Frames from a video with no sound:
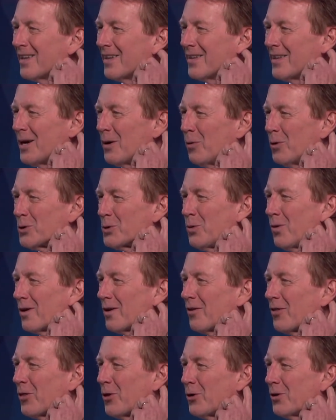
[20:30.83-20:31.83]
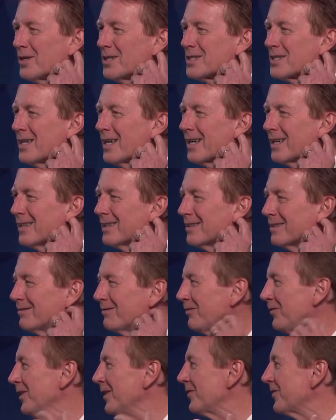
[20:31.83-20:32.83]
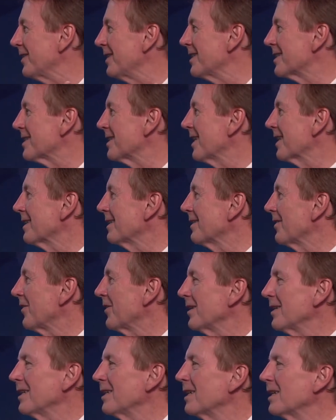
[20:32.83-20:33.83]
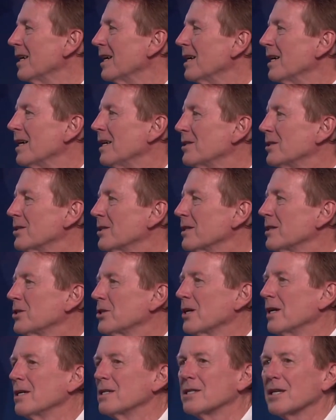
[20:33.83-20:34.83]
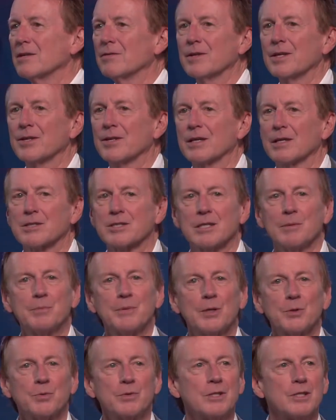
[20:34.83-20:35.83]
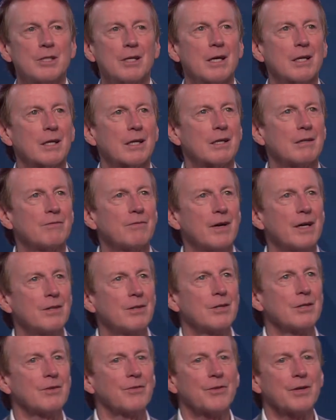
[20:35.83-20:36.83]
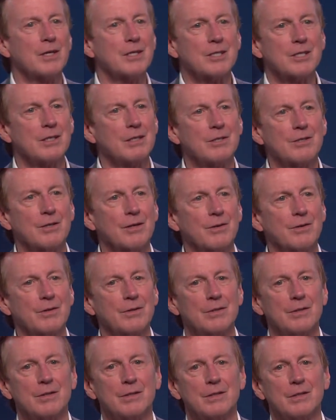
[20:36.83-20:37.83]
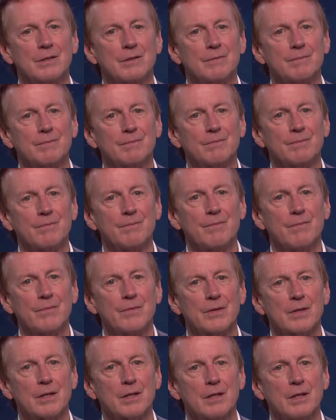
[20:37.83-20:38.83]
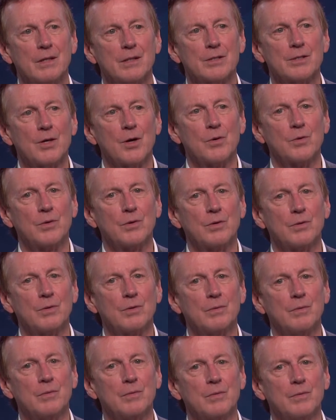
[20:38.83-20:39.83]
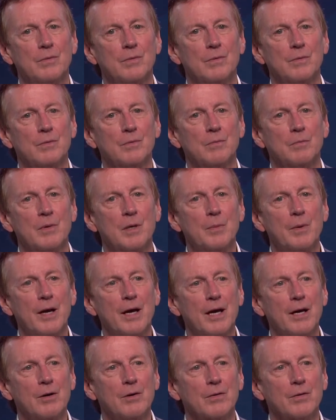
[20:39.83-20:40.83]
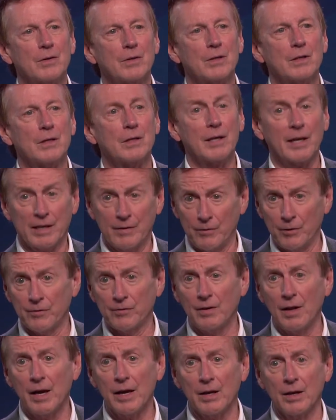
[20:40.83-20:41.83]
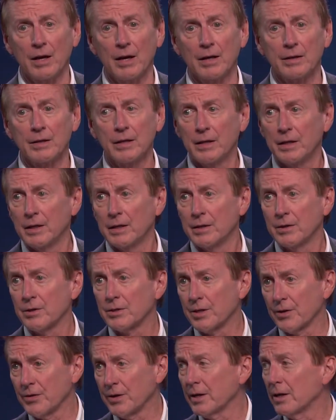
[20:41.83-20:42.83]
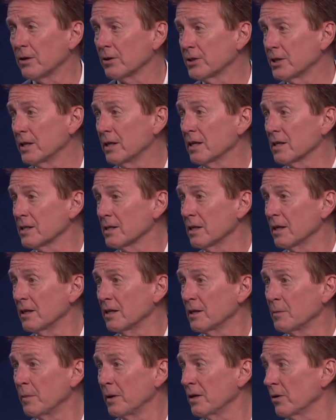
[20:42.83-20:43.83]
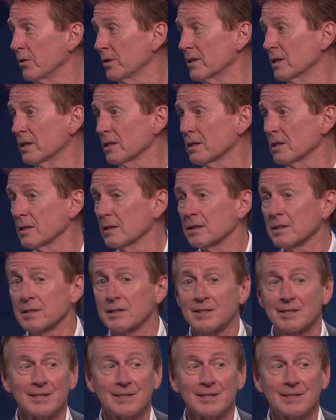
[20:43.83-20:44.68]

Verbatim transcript: That was what, a 30-second, 15-second thing, and she said it changed everything. Sometimes we just got to convey good things to each other. So remember how, like if you fly a lot, there's a thing called TSA. Anybody know what TSA is?